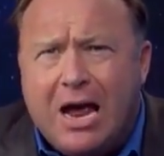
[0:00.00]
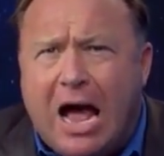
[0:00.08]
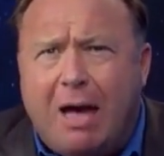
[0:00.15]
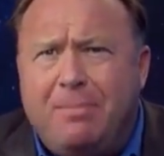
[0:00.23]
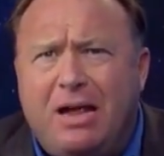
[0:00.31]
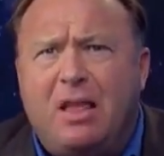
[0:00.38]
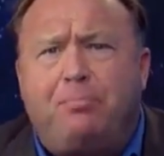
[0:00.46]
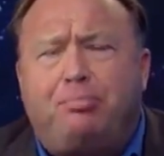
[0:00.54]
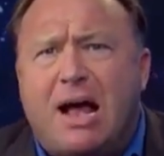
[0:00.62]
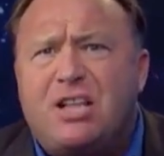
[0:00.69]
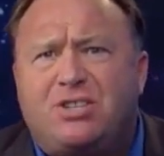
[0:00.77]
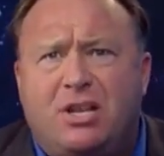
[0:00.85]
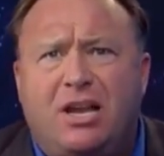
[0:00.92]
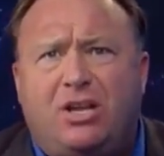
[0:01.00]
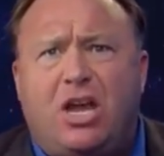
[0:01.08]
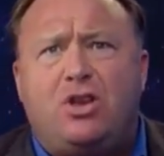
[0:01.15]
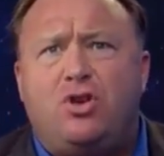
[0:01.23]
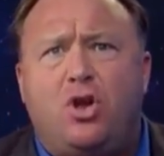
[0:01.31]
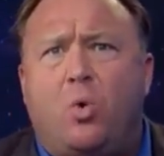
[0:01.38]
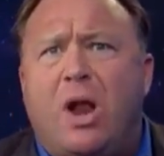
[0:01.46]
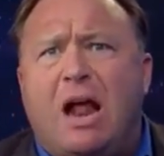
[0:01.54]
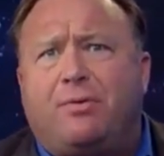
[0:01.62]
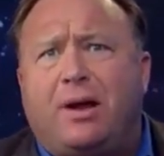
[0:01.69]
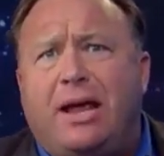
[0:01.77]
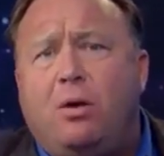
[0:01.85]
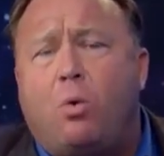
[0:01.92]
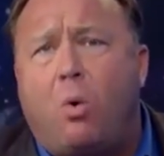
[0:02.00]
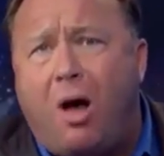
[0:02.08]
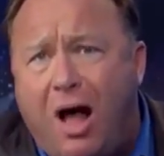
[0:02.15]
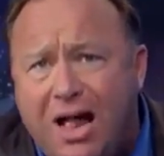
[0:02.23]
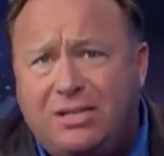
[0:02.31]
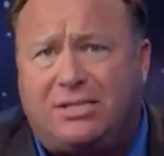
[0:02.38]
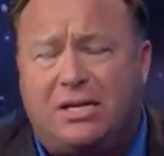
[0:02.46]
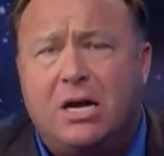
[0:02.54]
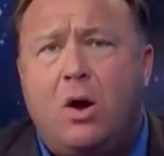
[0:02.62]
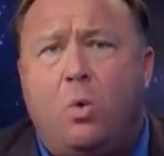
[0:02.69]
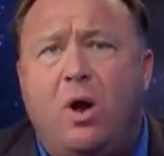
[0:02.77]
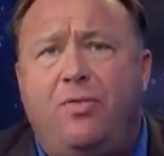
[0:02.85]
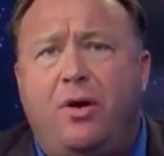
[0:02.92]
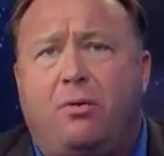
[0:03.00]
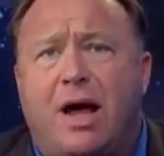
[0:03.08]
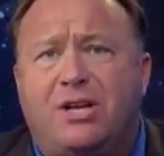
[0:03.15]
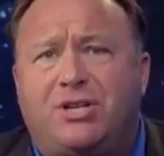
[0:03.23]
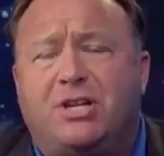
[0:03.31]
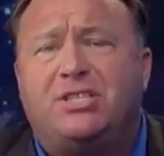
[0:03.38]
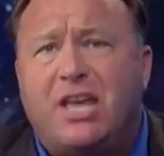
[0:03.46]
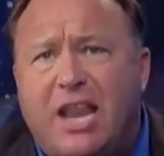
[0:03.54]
I mean, the president can do whatever he wants with the Russians,